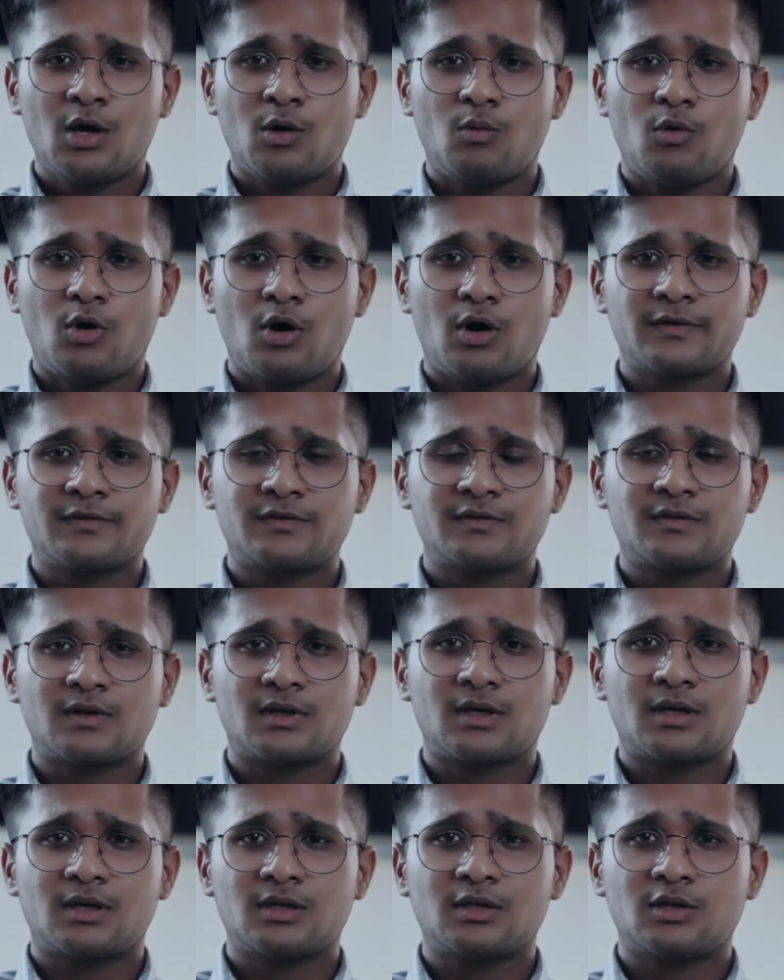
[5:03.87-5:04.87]
was
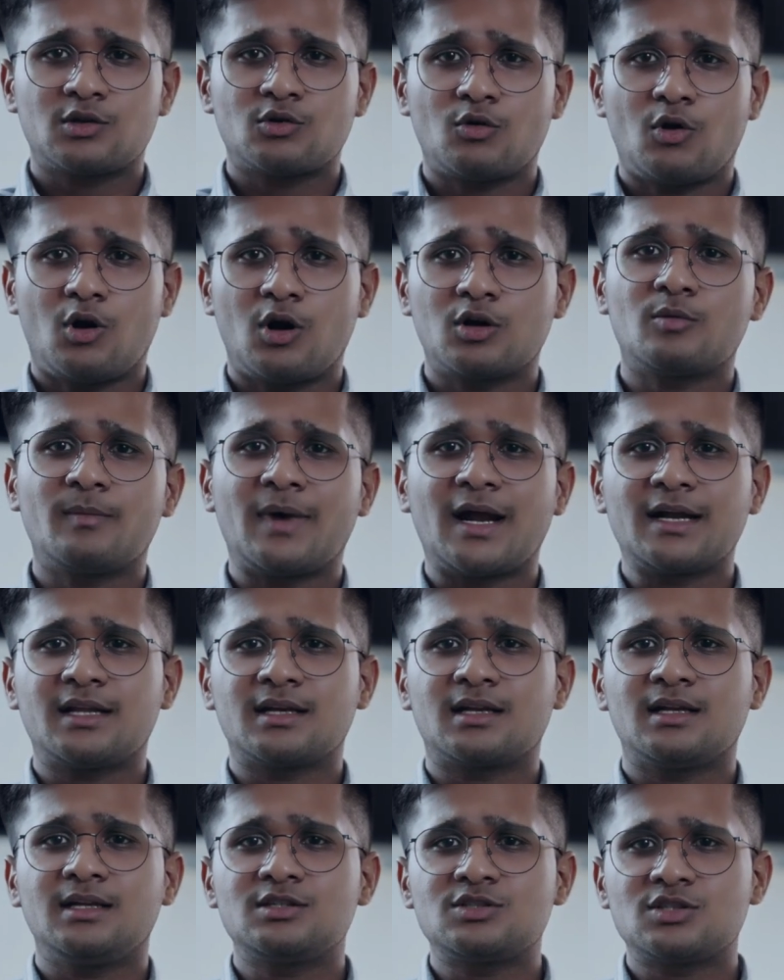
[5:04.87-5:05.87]

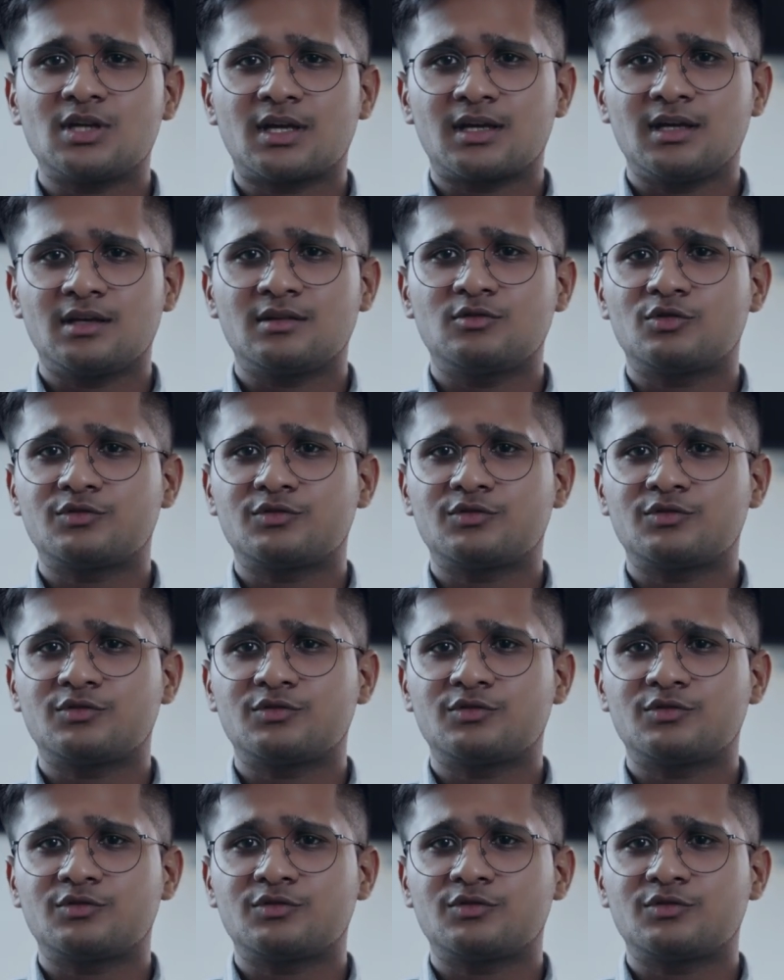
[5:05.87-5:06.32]
automatically checking